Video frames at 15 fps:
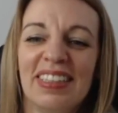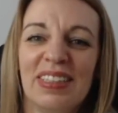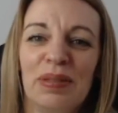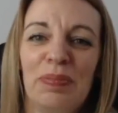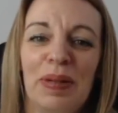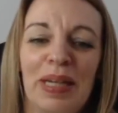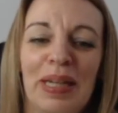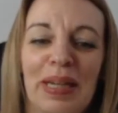
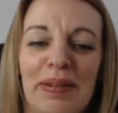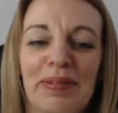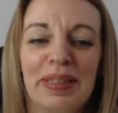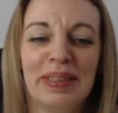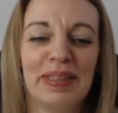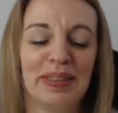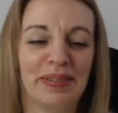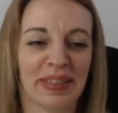be here
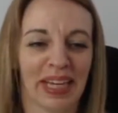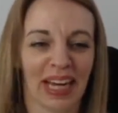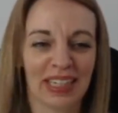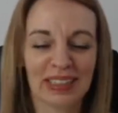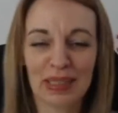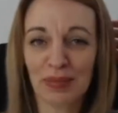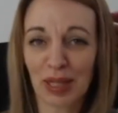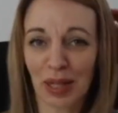with you again.
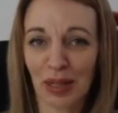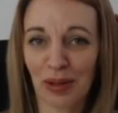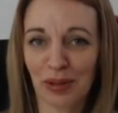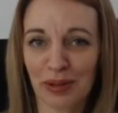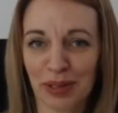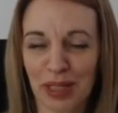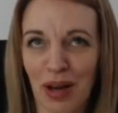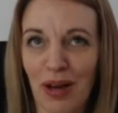It seems like a
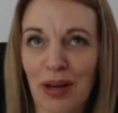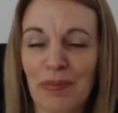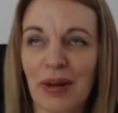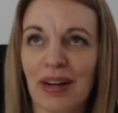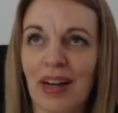long time.